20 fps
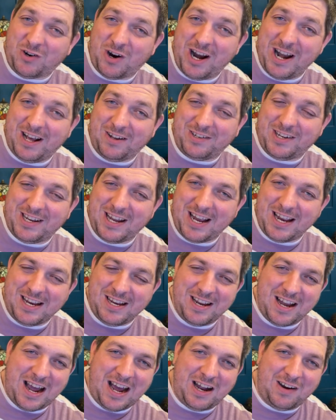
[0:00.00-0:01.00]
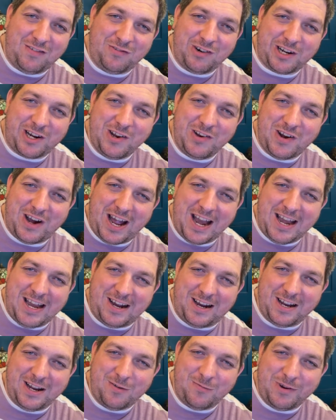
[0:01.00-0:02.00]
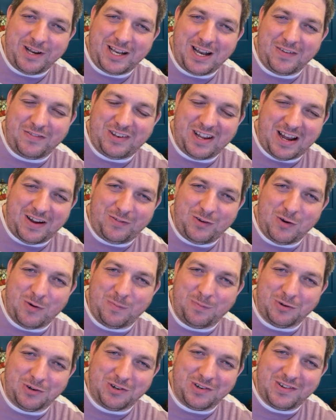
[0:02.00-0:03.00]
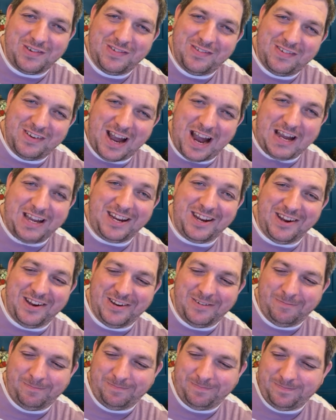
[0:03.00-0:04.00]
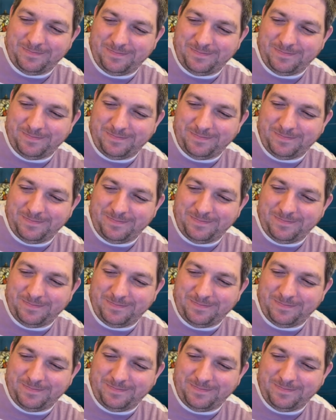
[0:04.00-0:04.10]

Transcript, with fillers: try it out today at riku.ai. We'd love to have you on board. Thank you.